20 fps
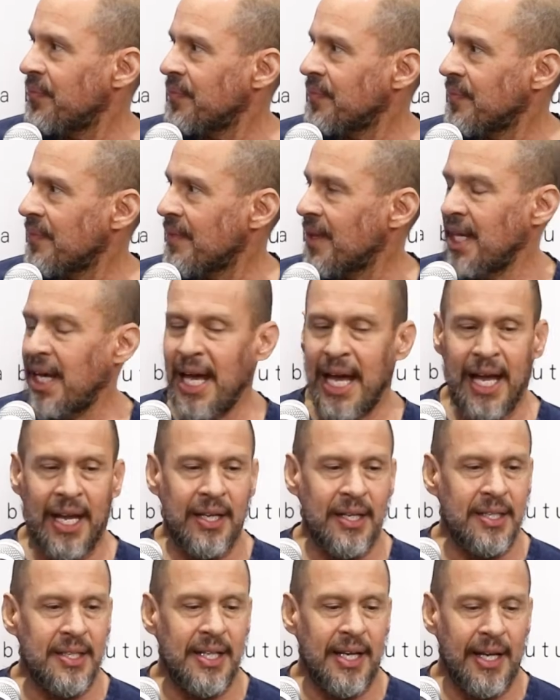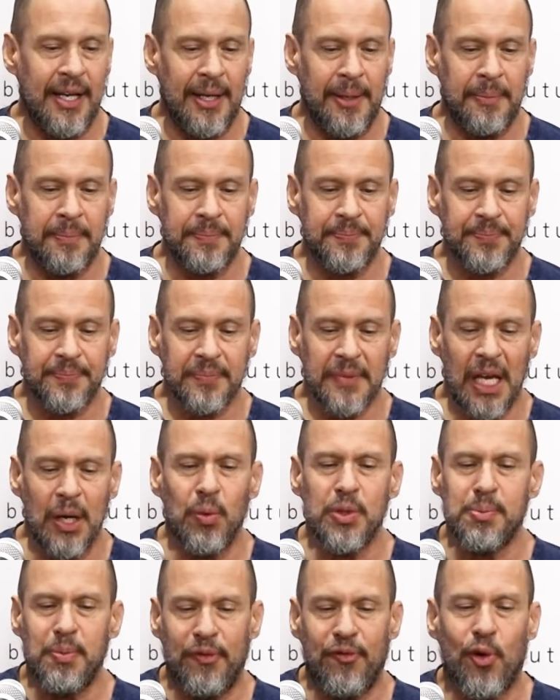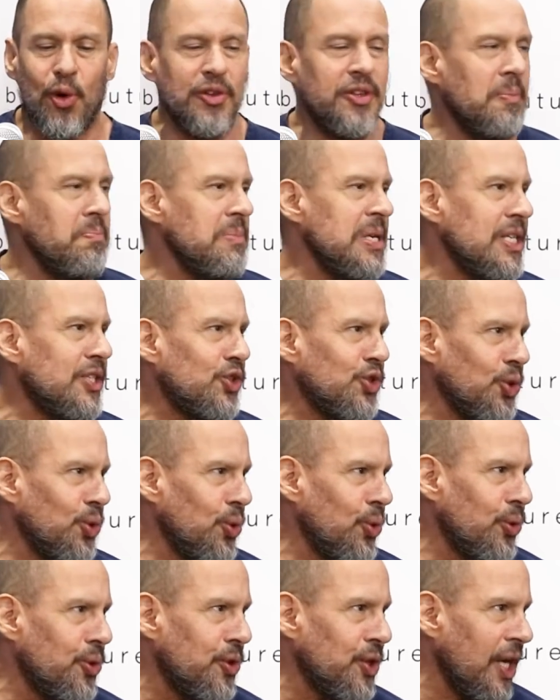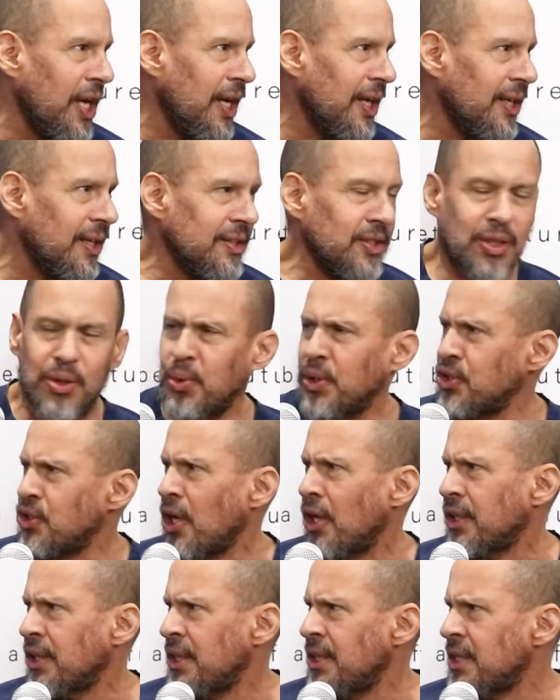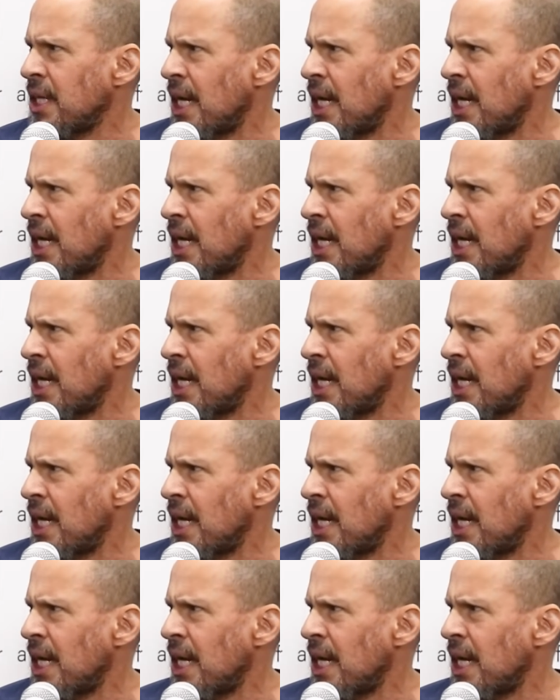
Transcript: And it was before the Me Too thing, and you know, we're talking